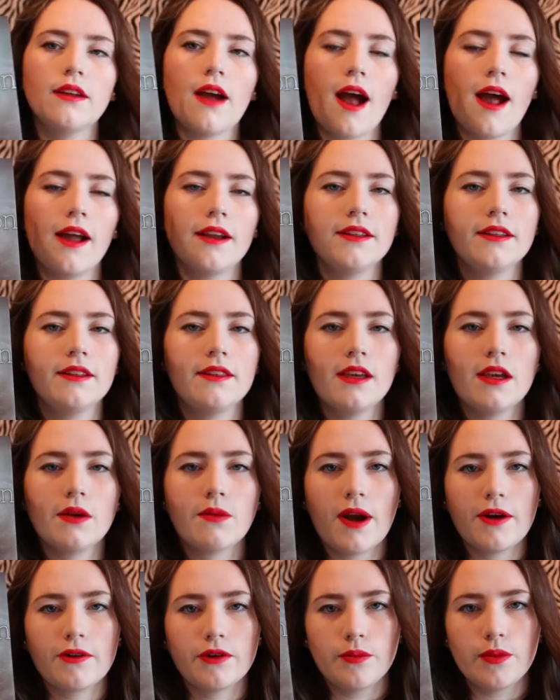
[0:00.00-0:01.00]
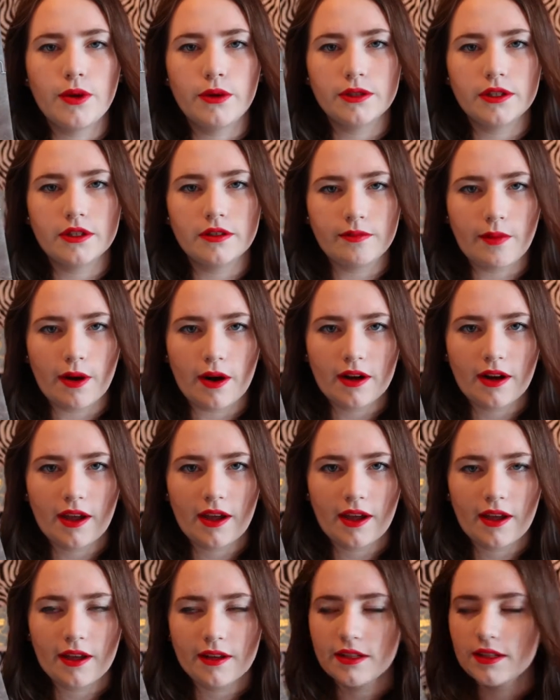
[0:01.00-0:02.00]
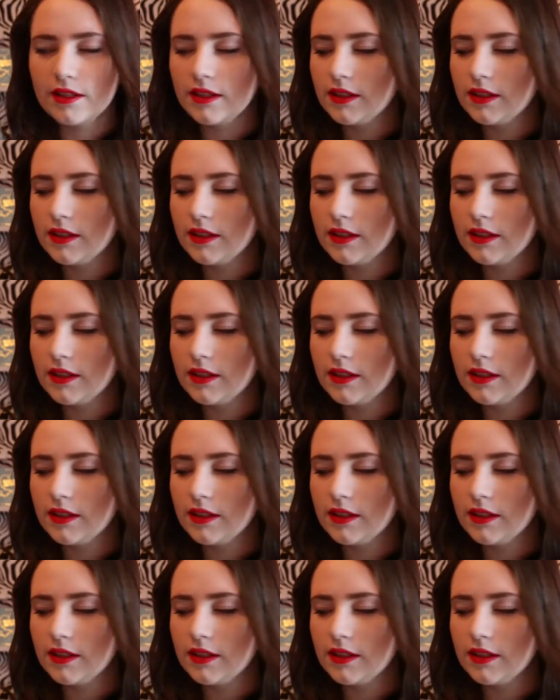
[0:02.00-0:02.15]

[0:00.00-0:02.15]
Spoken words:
and The Retribution of Moradiah.